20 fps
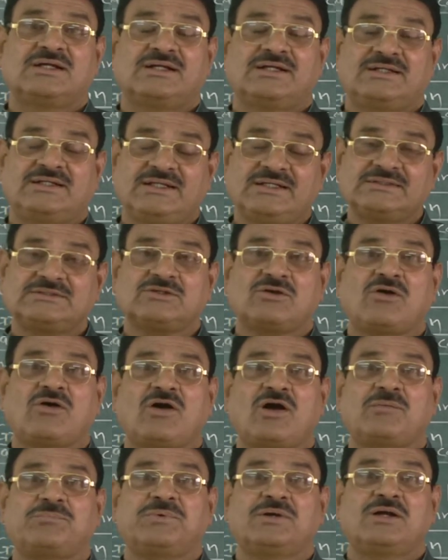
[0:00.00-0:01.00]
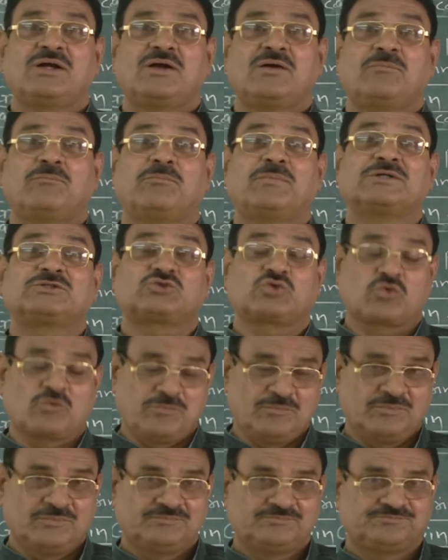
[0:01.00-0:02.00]
dish of mushroom.
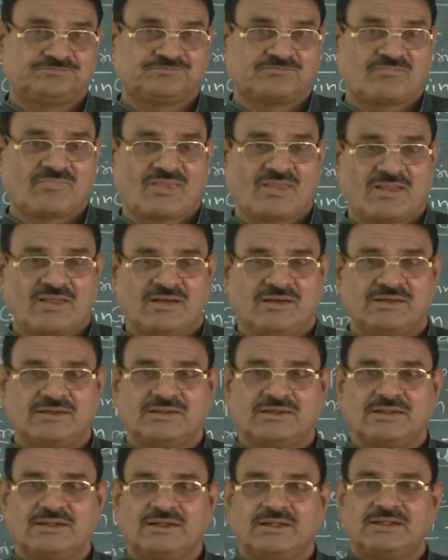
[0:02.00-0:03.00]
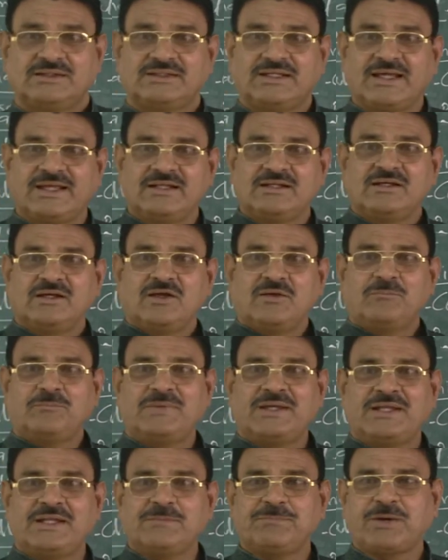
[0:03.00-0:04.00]
Then
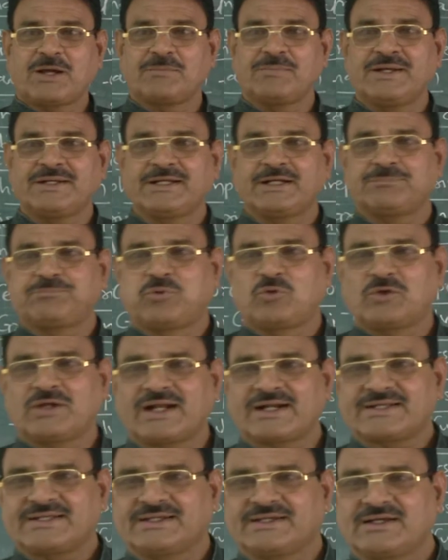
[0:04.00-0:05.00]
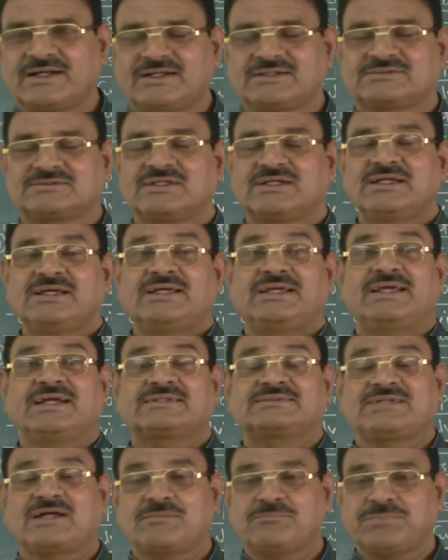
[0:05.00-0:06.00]
many fermented food articles,
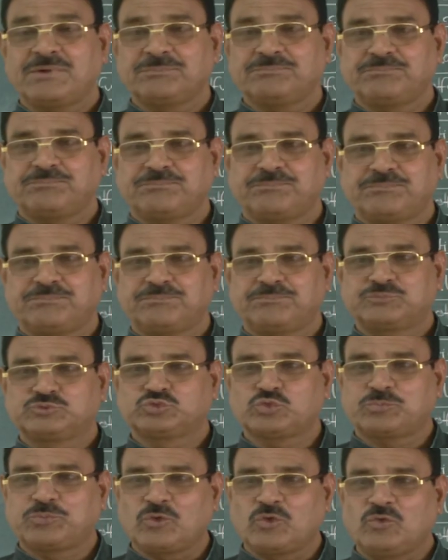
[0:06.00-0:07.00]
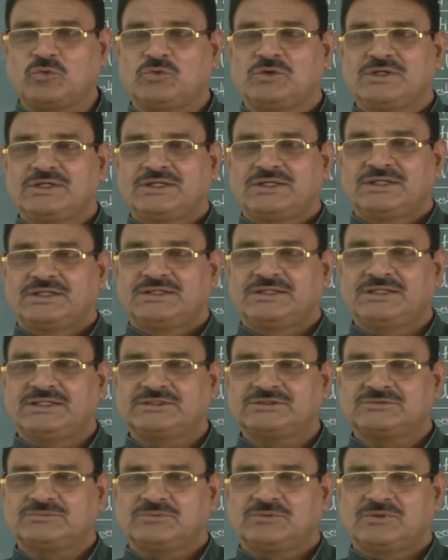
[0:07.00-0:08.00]
example sufu
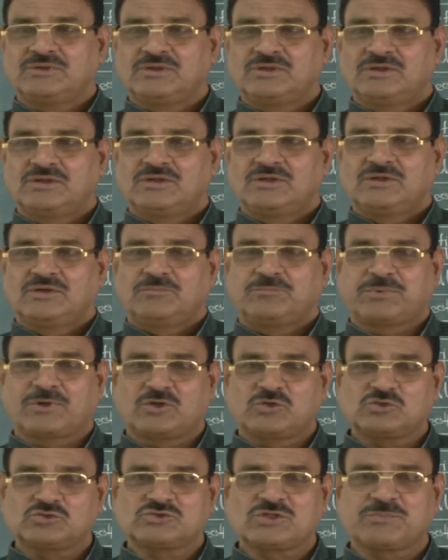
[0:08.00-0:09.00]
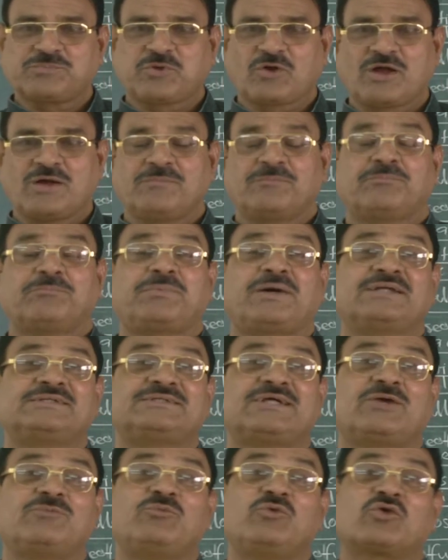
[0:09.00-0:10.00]
is produced from
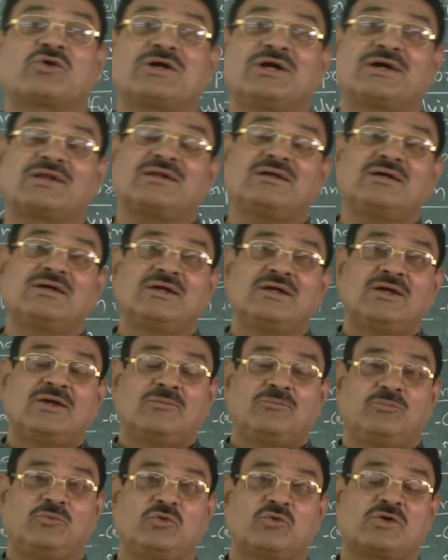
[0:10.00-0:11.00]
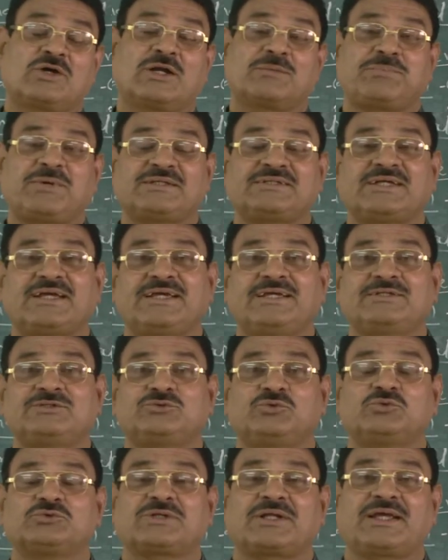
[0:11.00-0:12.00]
fungi mucor. Mucor fungi
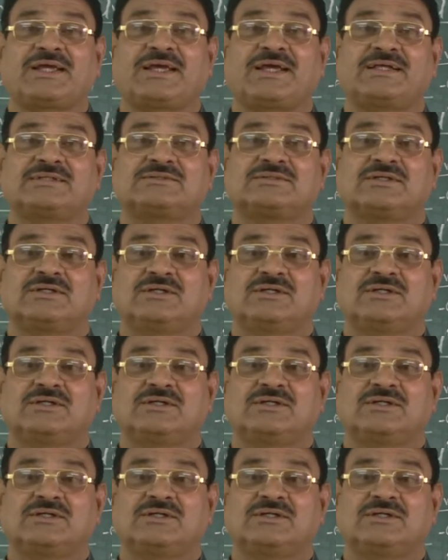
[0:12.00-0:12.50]
is used as